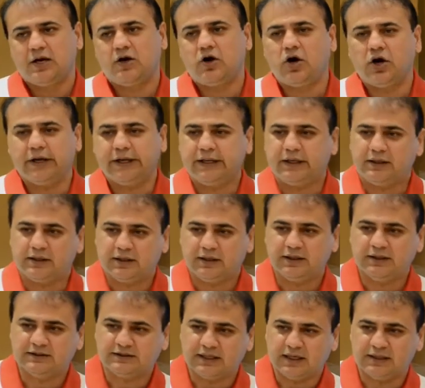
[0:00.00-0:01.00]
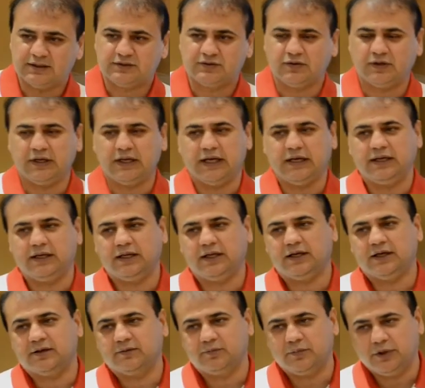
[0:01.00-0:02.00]
Oracle is also an
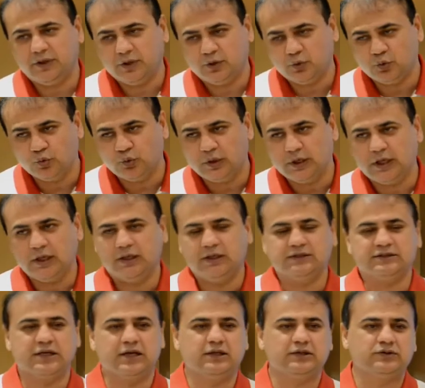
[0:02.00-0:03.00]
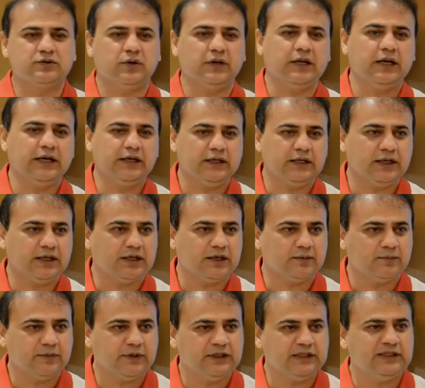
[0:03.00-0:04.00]
IT company. Google is also an IT
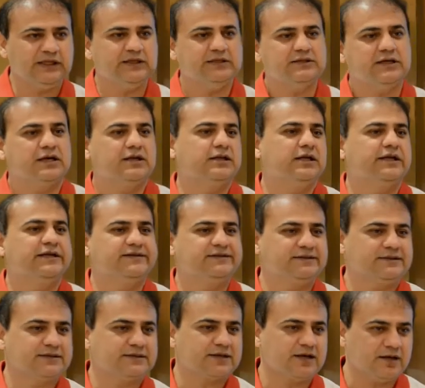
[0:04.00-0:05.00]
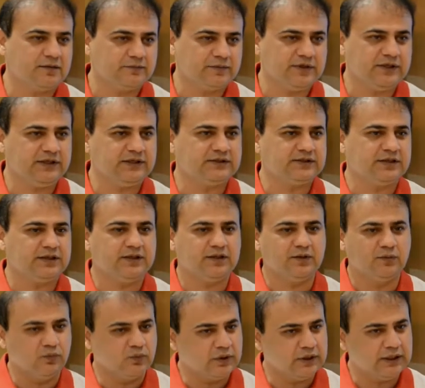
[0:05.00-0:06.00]
company. These are the richest companies in
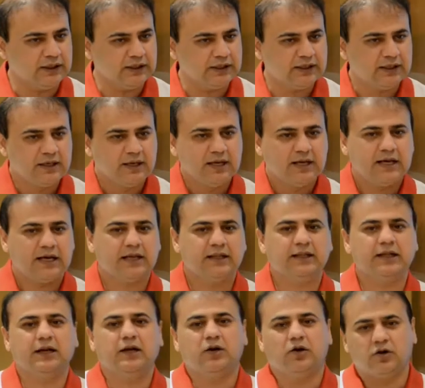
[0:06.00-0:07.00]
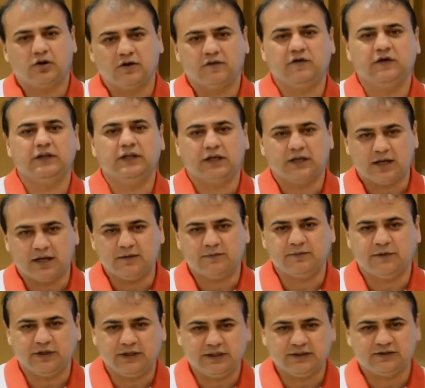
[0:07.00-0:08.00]
the world. And there are a lot of other
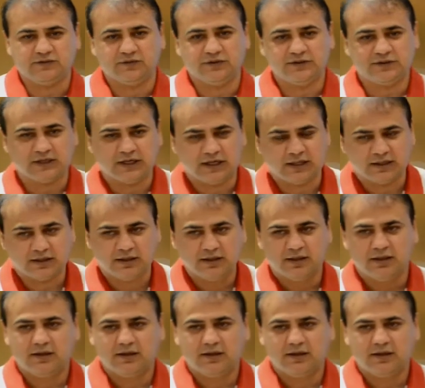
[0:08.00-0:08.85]
companies which are